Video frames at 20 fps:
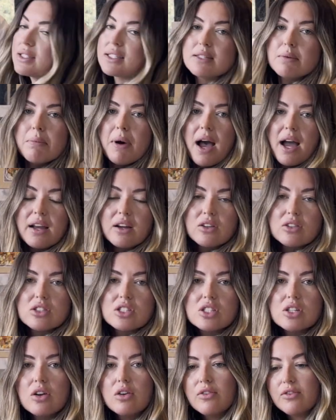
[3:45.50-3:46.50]
some
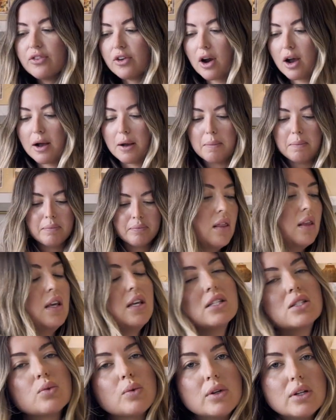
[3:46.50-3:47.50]
ironstone from.
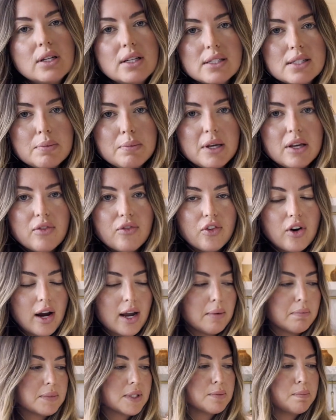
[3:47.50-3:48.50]
These will need to be
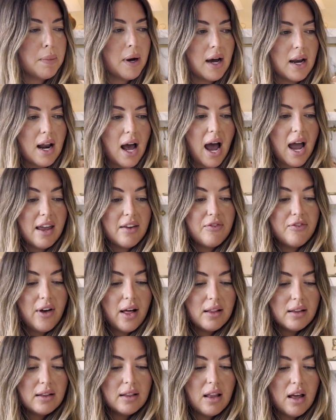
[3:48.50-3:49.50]
framed, but I
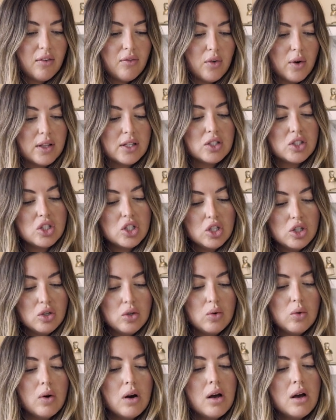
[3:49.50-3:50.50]
fell in love with
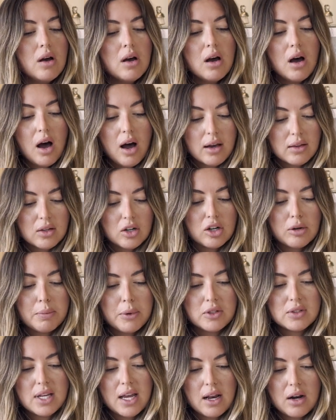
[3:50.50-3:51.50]
two other
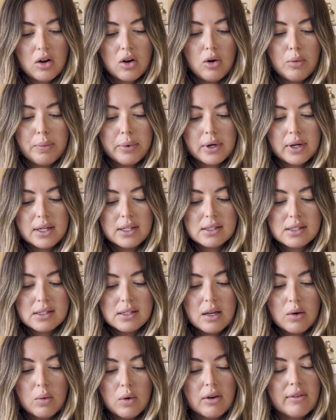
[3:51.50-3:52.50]
botanical prints
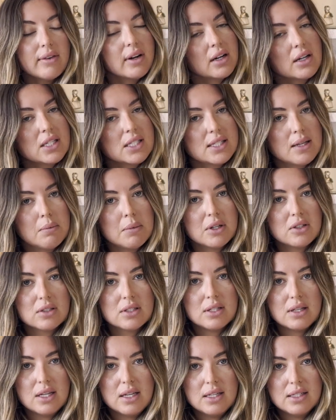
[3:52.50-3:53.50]
that were very similar
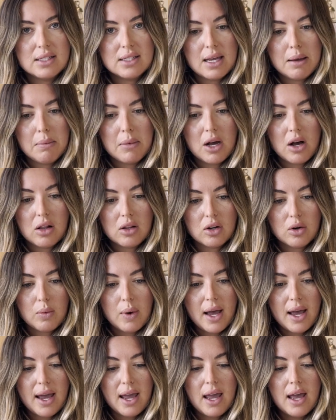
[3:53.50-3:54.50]
to these, same
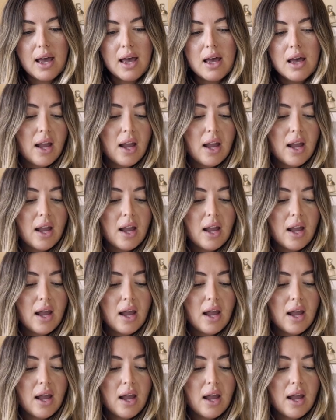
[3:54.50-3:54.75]
colorway,